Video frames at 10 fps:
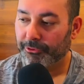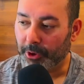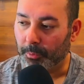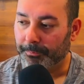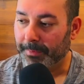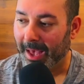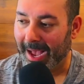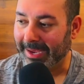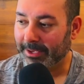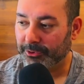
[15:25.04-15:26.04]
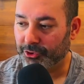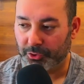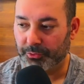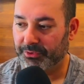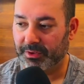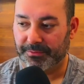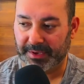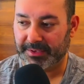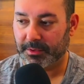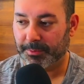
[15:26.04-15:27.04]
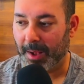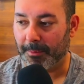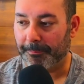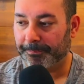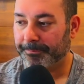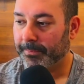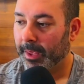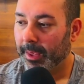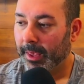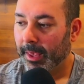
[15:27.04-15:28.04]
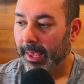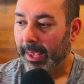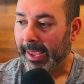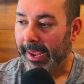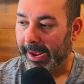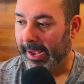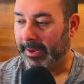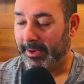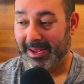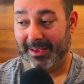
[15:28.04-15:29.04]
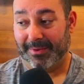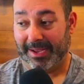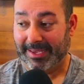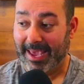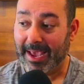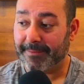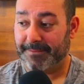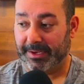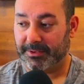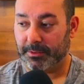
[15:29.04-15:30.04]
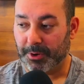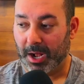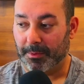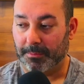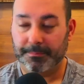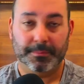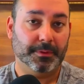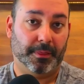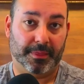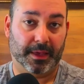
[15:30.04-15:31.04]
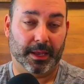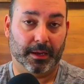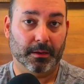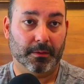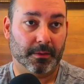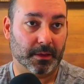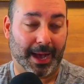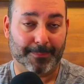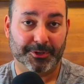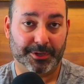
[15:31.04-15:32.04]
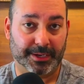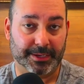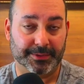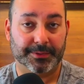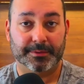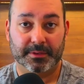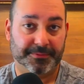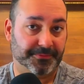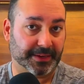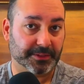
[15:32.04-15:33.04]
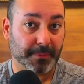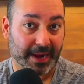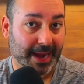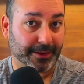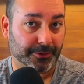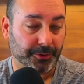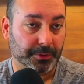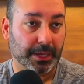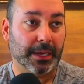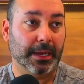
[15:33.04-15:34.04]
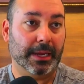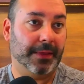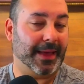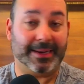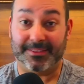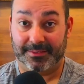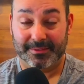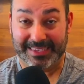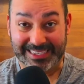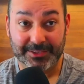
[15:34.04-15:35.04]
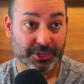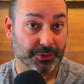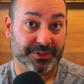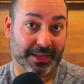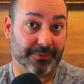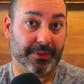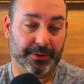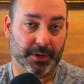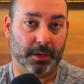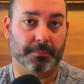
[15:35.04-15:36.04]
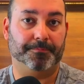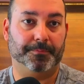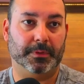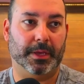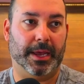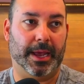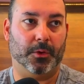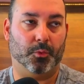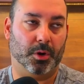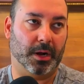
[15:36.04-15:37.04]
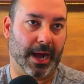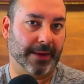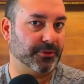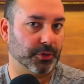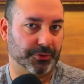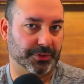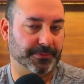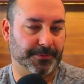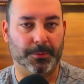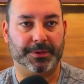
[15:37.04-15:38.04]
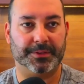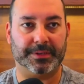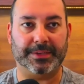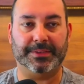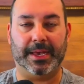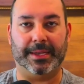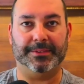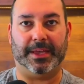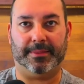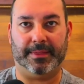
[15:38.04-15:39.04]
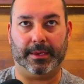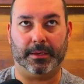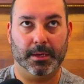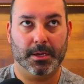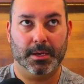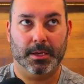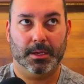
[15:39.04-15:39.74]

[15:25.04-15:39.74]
So I can choose to fix the problem. And if I can't fix the problem, then the option is to fix my attitude. And that is easier said than done. And where I've chosen to focus, as I said, is I think